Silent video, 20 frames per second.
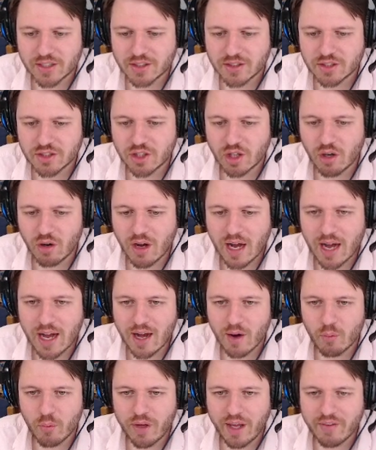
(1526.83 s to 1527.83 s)

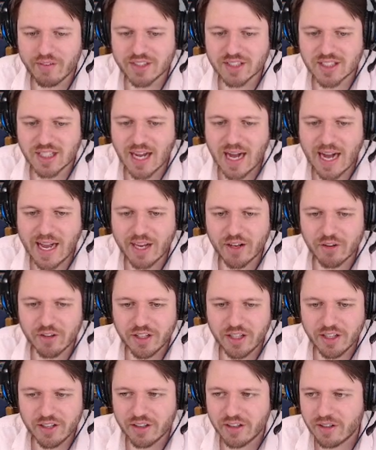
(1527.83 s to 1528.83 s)
So we have a tile
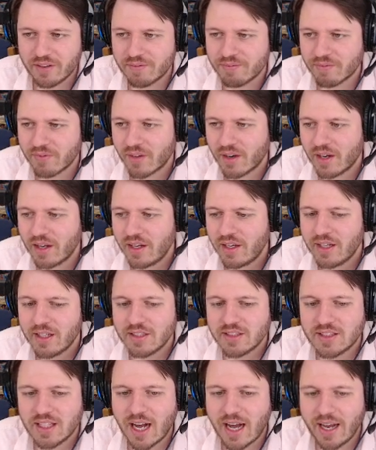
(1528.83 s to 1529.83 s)
here.
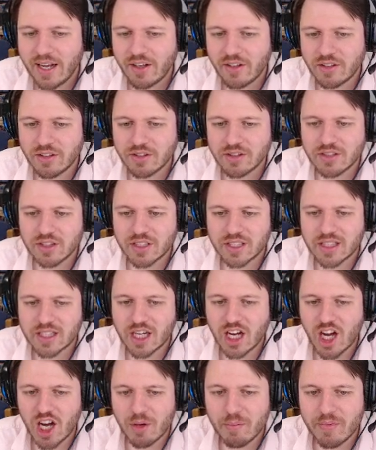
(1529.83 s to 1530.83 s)
Tiles
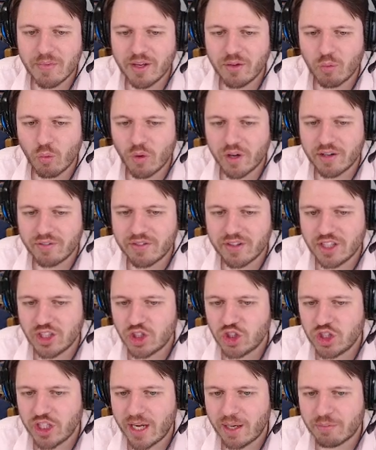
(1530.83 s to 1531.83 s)
come in one of these
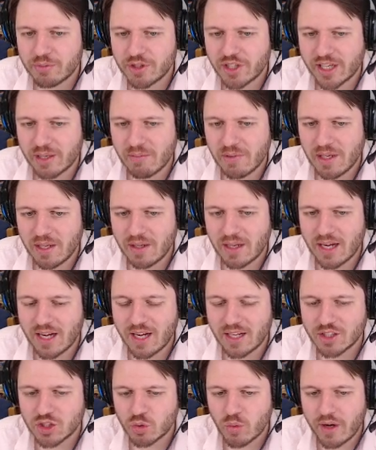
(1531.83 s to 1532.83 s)
shapes. They can be
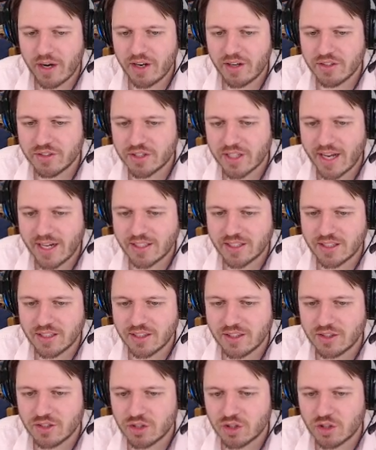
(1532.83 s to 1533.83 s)
squares,
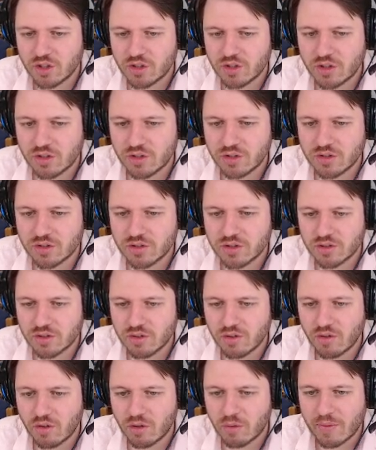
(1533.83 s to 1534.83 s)
hexes, circles,
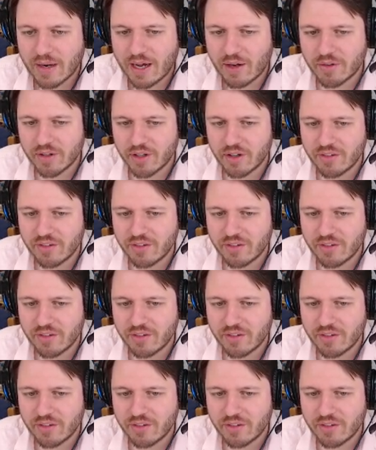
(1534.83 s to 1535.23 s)
or rounded.